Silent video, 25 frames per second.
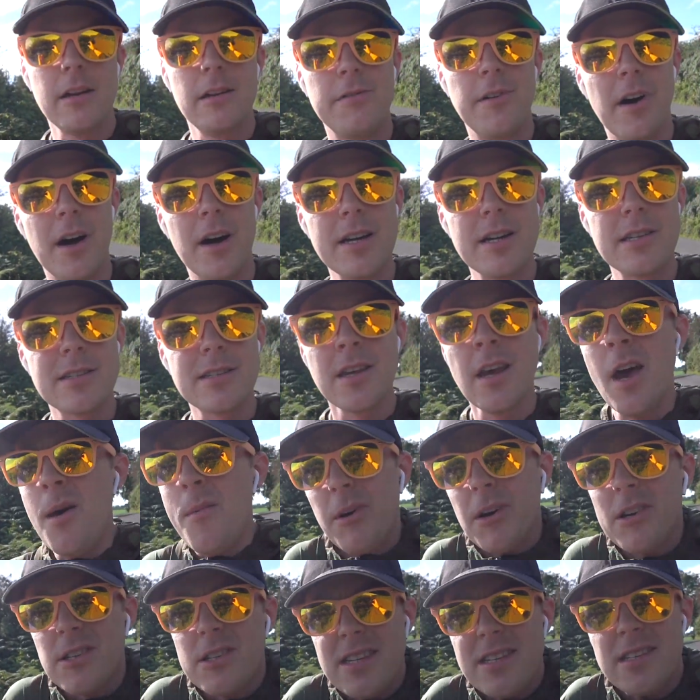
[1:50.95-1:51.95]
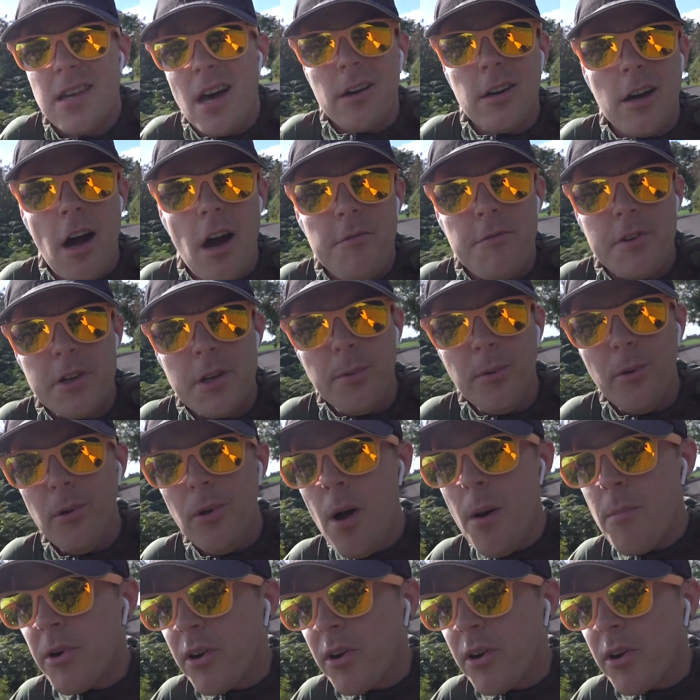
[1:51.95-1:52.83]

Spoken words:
advice because it's uncomfortable,